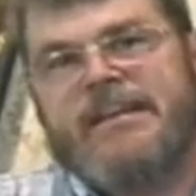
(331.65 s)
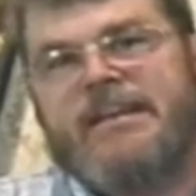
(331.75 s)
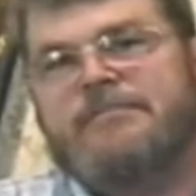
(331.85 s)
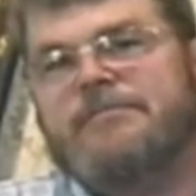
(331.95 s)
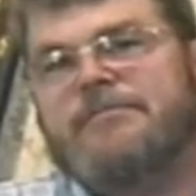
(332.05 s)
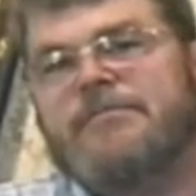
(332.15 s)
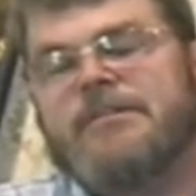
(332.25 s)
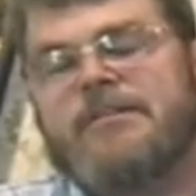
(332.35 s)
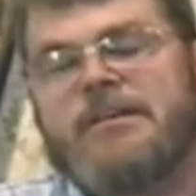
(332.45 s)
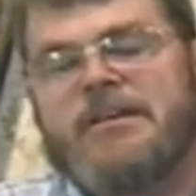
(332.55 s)
If
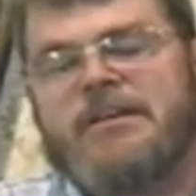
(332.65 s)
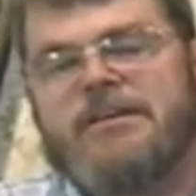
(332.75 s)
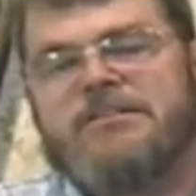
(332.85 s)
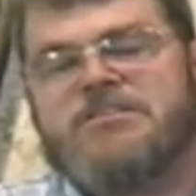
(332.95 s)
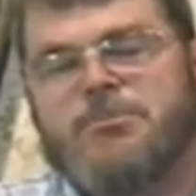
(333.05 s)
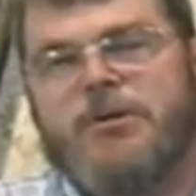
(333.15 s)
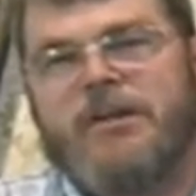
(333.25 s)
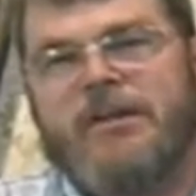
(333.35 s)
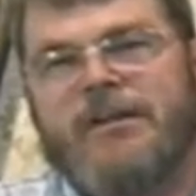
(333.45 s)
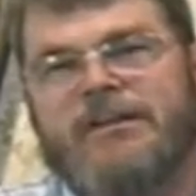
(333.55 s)
the
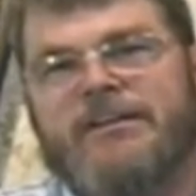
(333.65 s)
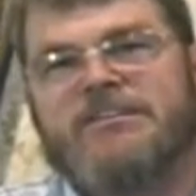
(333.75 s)
spring